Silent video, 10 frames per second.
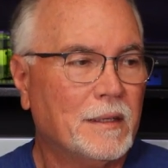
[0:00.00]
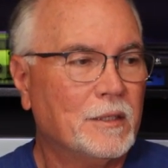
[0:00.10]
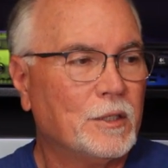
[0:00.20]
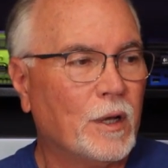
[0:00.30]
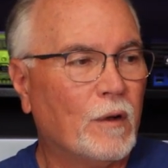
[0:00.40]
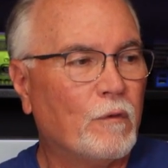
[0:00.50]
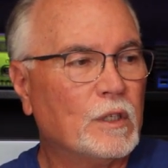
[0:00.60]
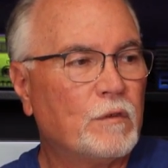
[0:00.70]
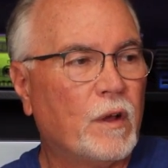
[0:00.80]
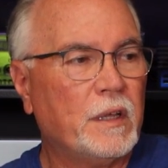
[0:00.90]
So
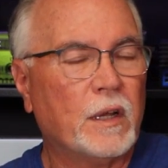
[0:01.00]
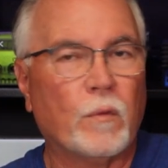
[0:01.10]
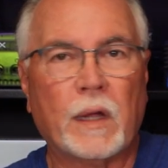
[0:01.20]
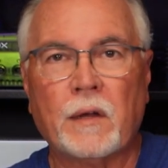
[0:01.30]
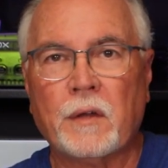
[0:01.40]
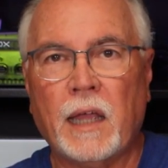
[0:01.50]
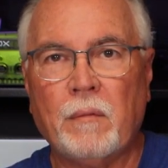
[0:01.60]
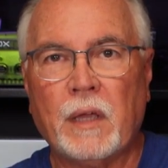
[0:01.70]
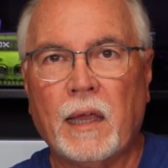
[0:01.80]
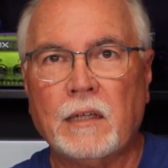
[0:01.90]
first of all, you get a regular
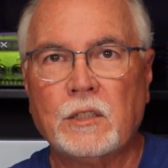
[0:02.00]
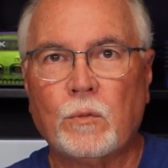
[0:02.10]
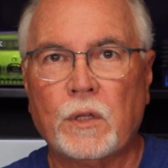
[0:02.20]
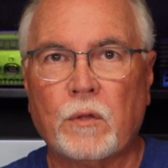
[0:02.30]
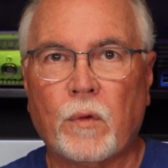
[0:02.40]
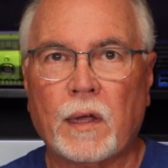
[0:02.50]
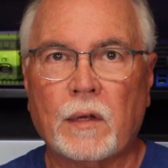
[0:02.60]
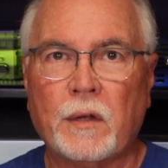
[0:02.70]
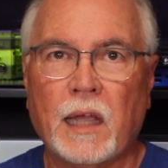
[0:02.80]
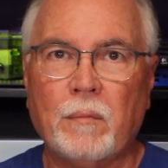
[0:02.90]
game case with a
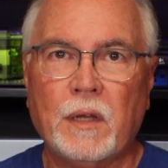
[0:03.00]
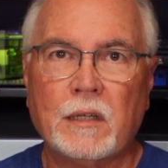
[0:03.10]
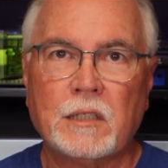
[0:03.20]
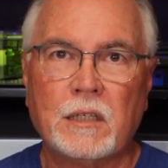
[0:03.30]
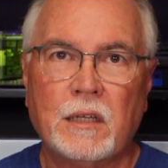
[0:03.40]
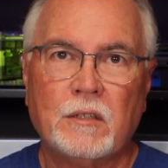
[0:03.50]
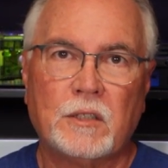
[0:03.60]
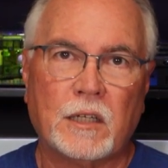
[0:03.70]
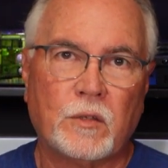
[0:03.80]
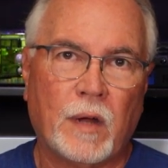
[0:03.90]
regular game disc. It's
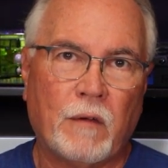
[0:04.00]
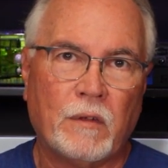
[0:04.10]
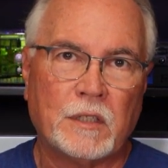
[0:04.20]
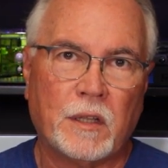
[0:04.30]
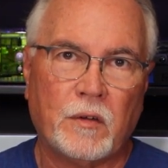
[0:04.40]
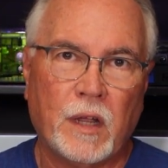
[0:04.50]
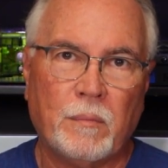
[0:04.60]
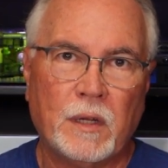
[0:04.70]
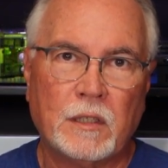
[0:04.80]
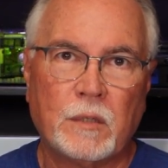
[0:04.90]
nice graphics on the
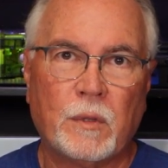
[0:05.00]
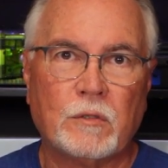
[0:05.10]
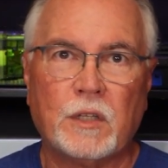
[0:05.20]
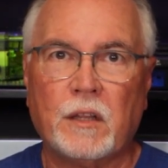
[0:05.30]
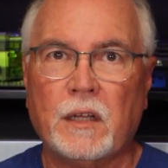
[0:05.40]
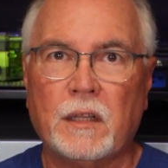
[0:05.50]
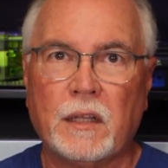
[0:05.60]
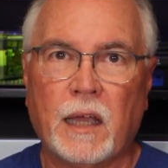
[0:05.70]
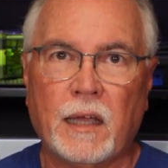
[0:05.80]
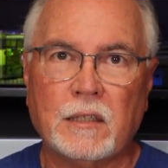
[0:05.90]
game disc, but there's nothing in the
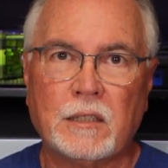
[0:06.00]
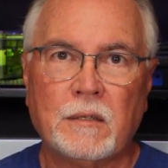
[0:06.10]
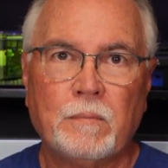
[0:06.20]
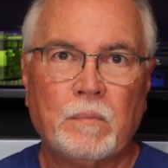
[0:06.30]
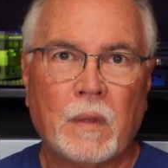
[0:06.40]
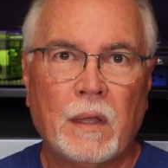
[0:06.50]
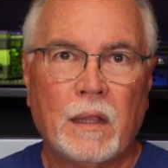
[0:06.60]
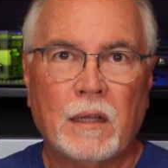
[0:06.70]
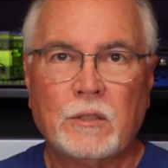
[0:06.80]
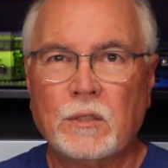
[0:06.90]
case.
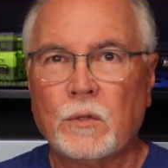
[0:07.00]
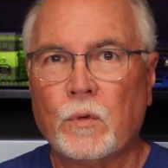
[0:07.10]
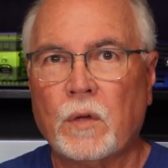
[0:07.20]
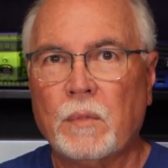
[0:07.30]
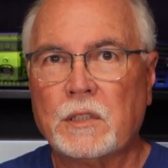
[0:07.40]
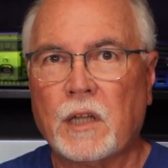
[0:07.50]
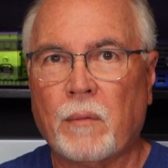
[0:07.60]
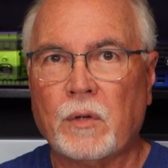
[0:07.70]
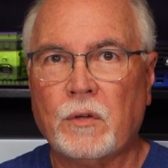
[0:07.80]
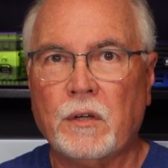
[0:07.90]
This is a real missed
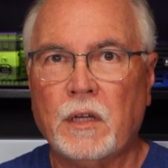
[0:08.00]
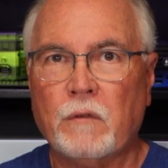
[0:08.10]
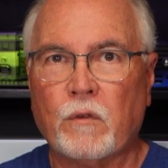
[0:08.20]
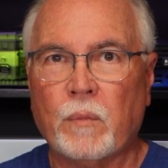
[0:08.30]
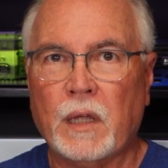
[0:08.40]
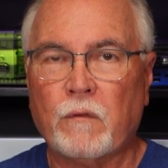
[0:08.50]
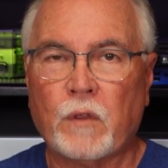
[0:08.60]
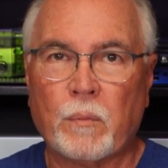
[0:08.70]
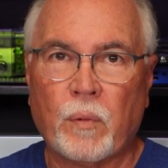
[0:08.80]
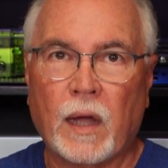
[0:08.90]
opportunity for me, and
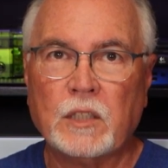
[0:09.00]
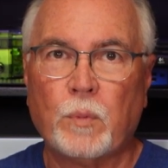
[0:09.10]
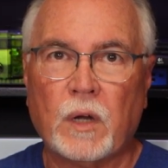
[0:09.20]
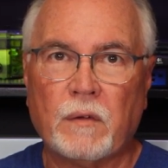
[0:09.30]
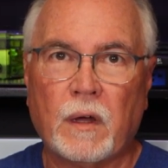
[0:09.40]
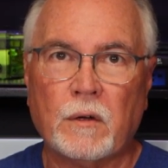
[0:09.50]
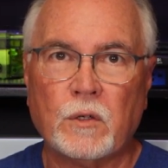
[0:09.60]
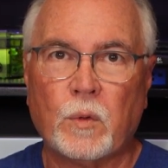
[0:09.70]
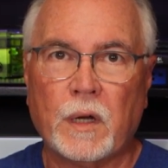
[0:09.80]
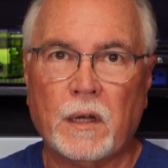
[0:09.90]
for the price point of
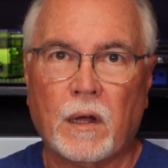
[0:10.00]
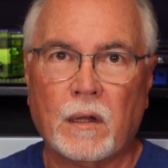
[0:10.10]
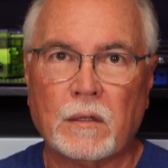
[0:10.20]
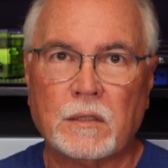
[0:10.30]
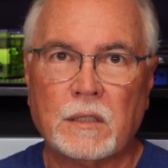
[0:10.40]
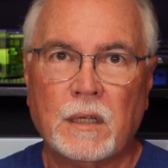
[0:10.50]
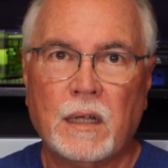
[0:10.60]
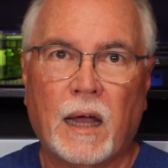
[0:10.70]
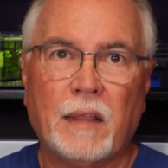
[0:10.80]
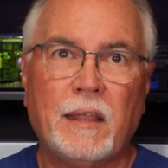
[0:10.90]
$120,
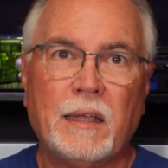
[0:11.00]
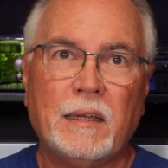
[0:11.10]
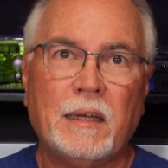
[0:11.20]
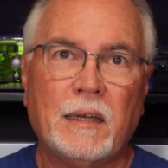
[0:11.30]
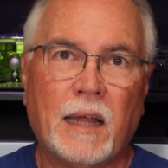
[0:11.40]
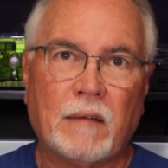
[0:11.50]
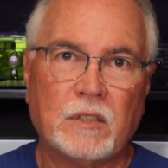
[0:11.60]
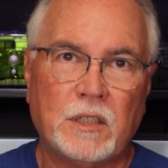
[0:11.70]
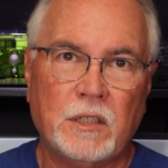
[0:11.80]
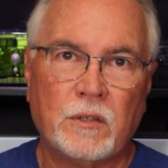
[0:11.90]
I think it needed to have a
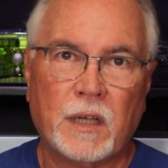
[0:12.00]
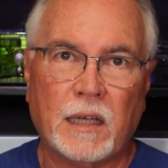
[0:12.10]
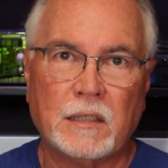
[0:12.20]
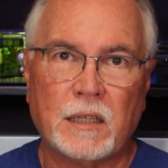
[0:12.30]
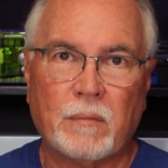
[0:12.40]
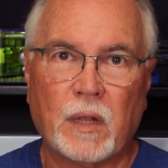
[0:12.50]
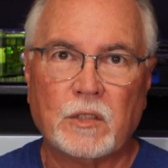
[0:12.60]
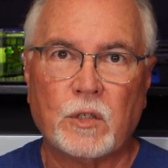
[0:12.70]
steel case. I'm not